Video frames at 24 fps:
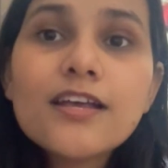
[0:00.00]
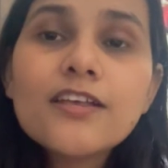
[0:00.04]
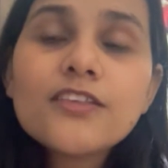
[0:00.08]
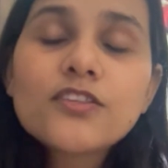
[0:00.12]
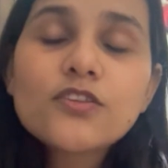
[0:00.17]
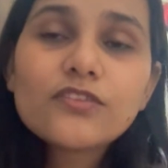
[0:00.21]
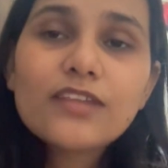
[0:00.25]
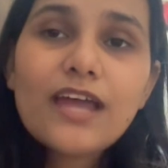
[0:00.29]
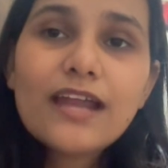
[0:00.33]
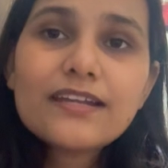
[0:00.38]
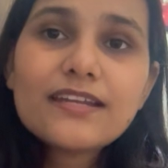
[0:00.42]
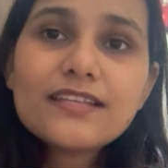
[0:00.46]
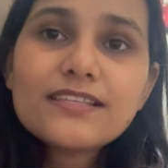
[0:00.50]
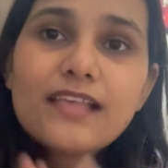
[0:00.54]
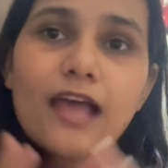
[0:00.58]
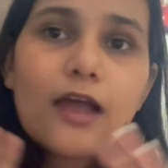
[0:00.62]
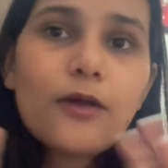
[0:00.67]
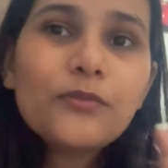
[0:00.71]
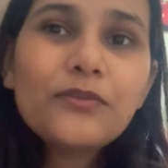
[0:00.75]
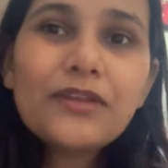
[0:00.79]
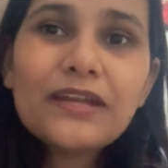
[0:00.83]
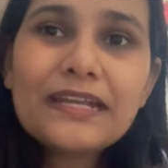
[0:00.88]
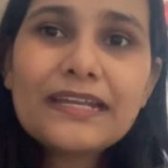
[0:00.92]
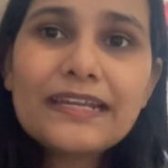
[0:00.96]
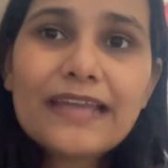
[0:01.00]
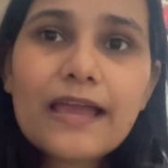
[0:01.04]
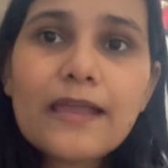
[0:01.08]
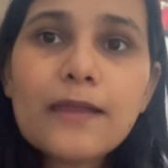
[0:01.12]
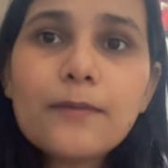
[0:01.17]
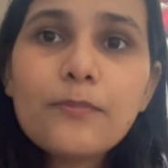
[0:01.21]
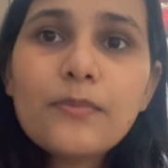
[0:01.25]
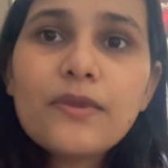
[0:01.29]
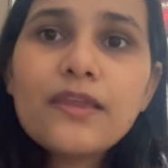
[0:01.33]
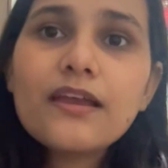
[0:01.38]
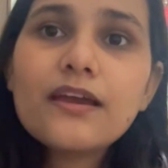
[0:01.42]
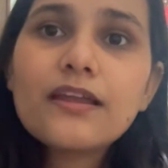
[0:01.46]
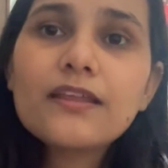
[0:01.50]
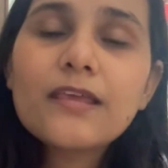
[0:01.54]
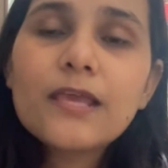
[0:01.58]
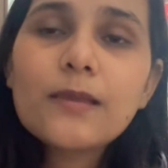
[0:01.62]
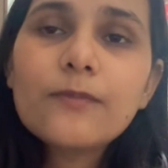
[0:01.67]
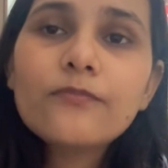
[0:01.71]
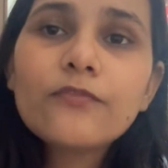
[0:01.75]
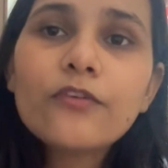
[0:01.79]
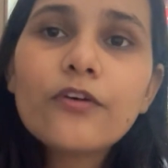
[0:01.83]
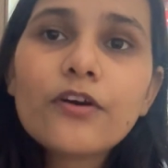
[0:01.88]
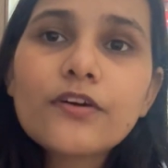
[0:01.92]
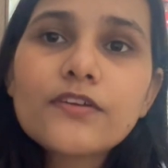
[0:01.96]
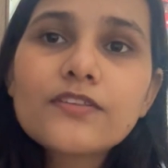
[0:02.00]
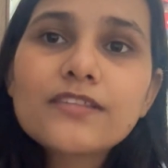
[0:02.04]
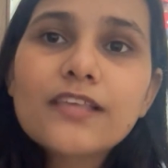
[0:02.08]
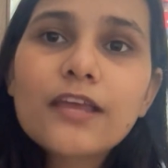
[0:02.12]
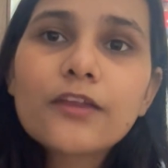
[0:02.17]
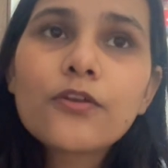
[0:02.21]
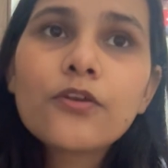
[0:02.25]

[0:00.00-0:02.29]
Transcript: So that is how the entire PR game works there,